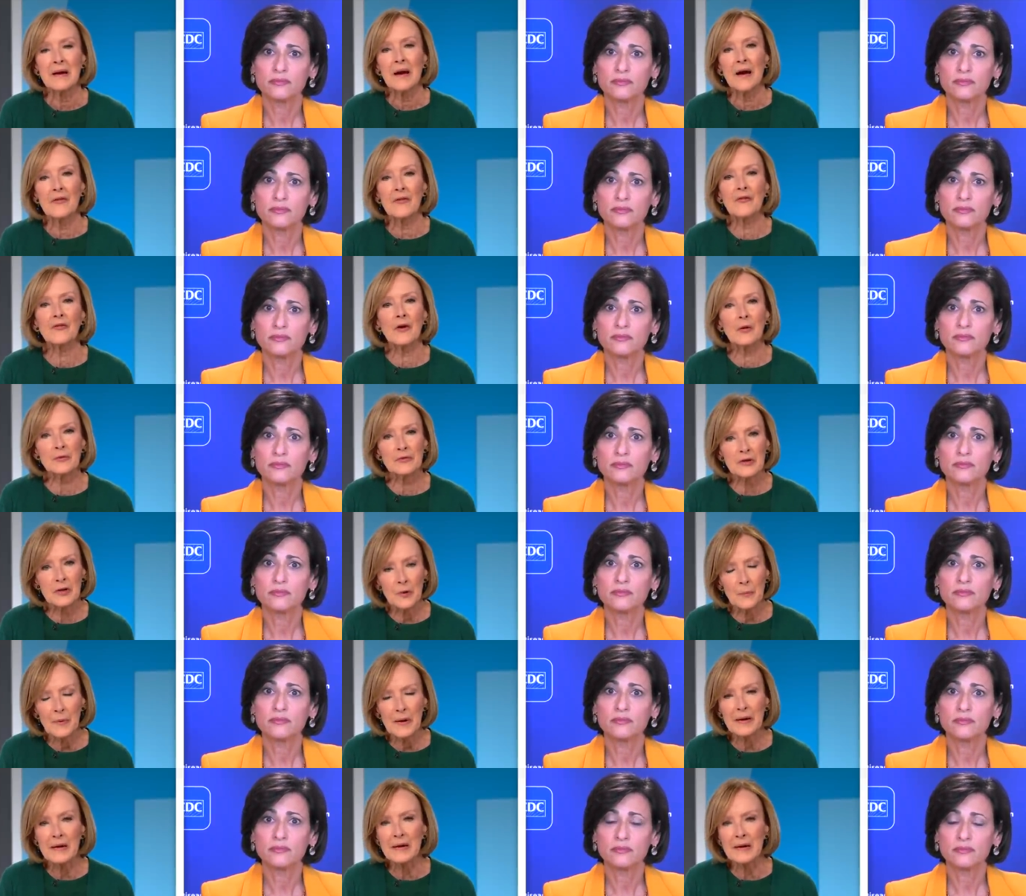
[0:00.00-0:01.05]
Speaker 1: that there was going to
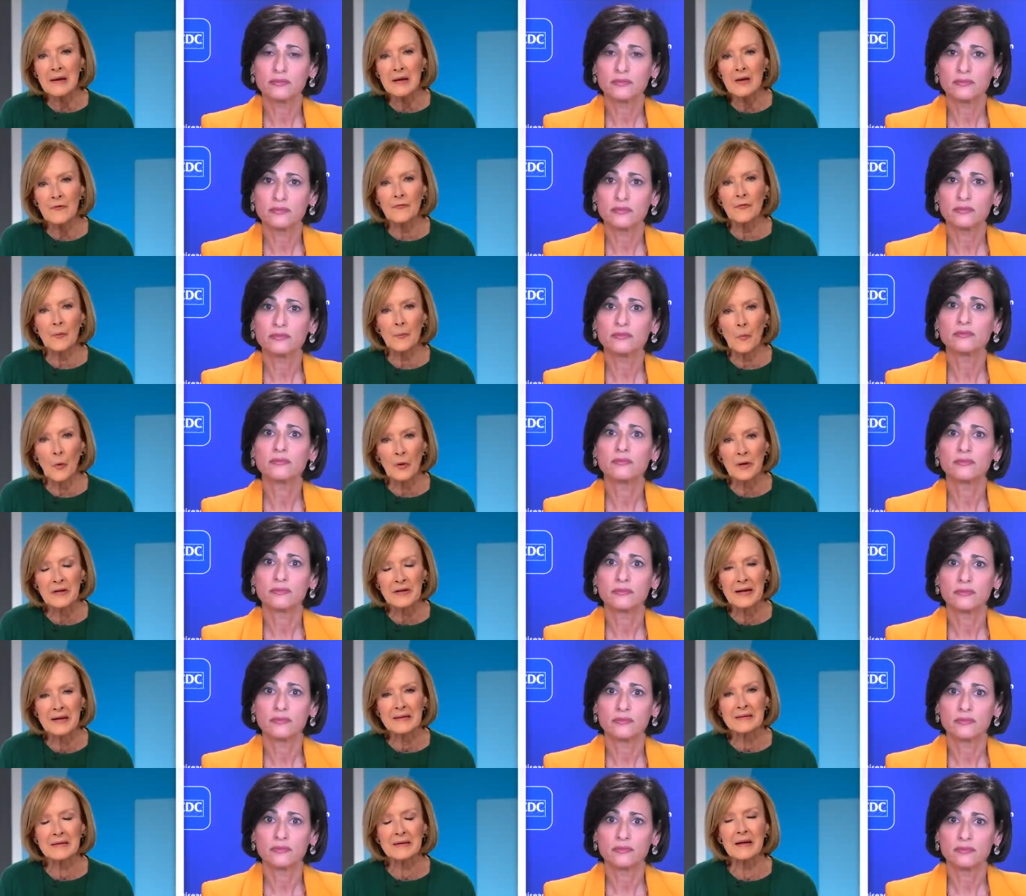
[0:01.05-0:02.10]
be a need for more
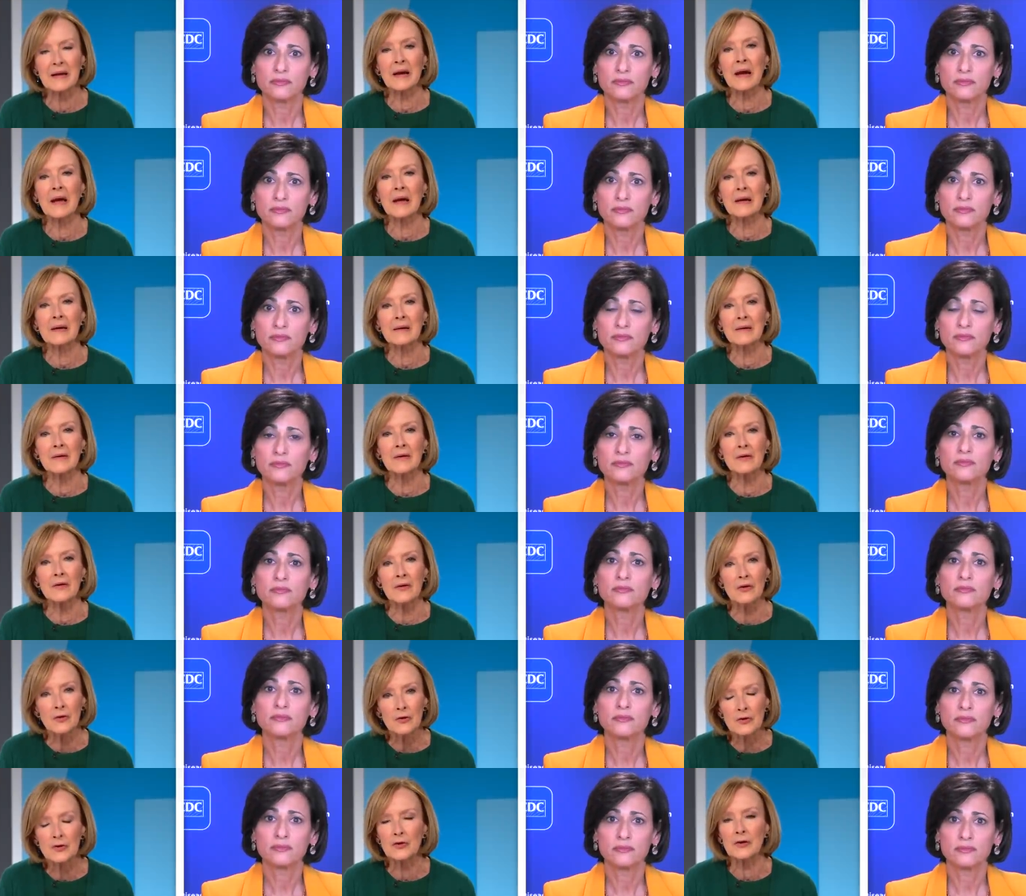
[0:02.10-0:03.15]
testing, and
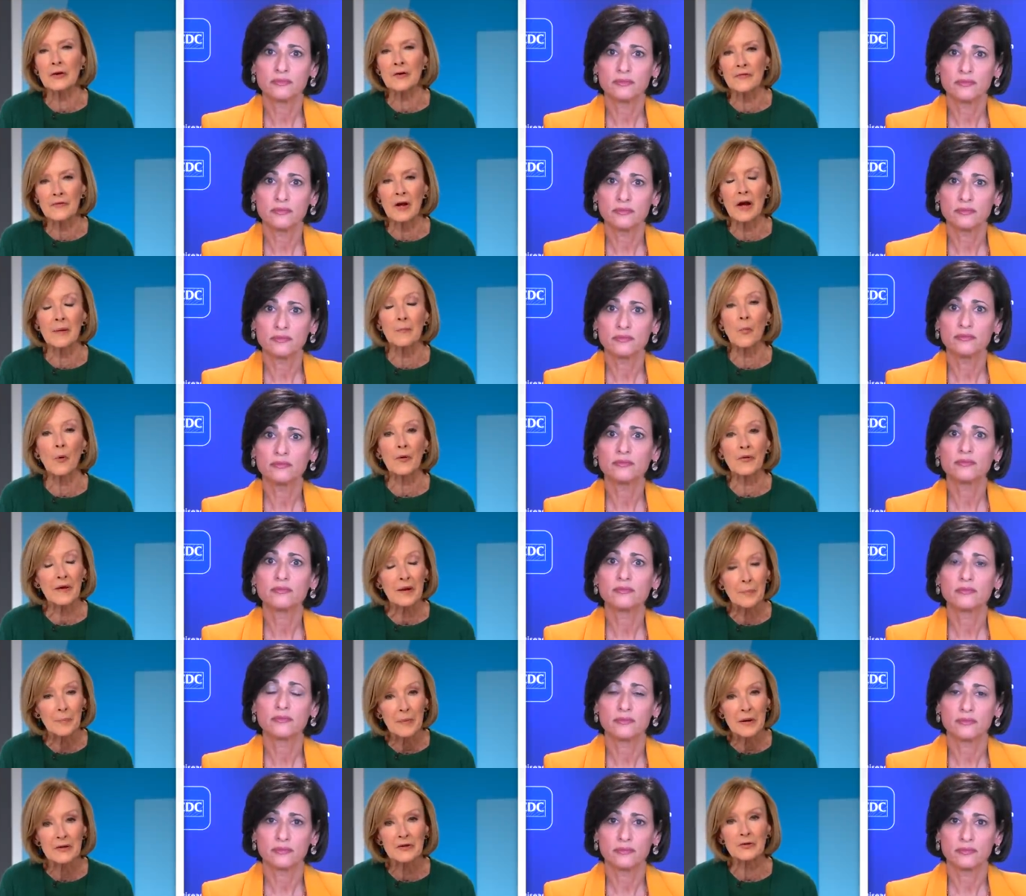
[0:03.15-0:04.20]
you should have done more, the
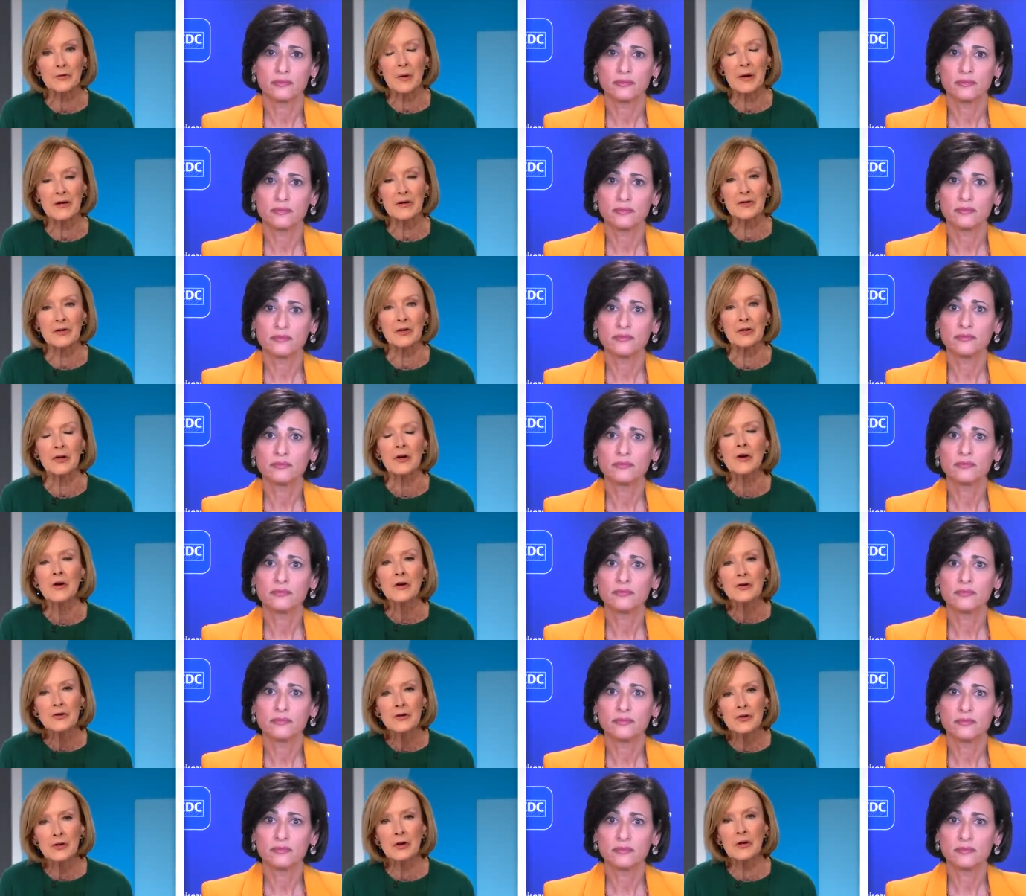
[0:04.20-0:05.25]
administration
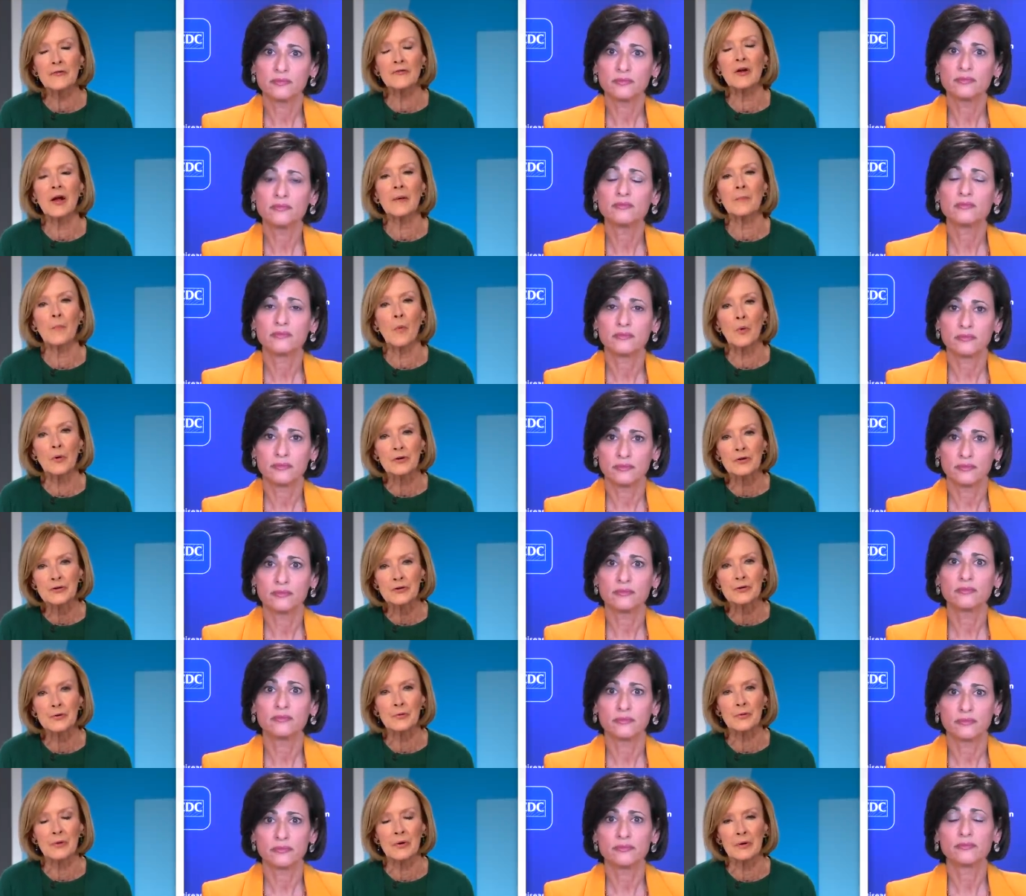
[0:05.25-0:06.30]
should have done more
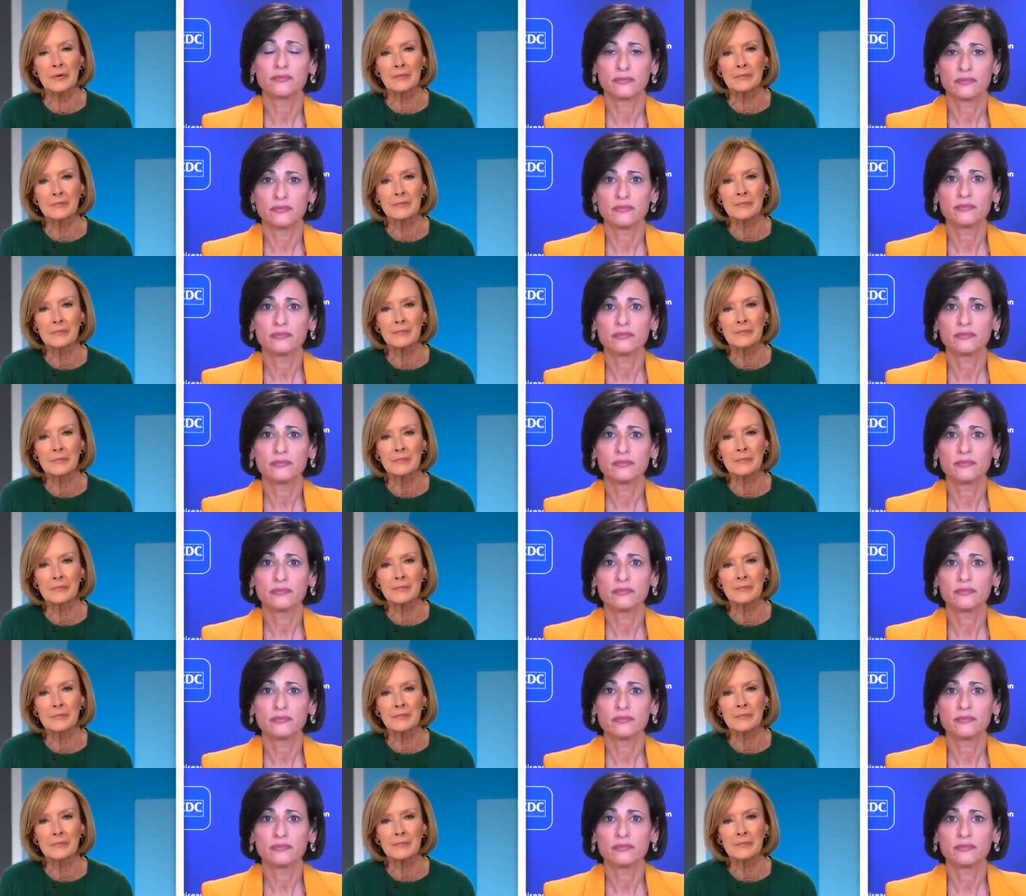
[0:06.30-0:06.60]
sooner.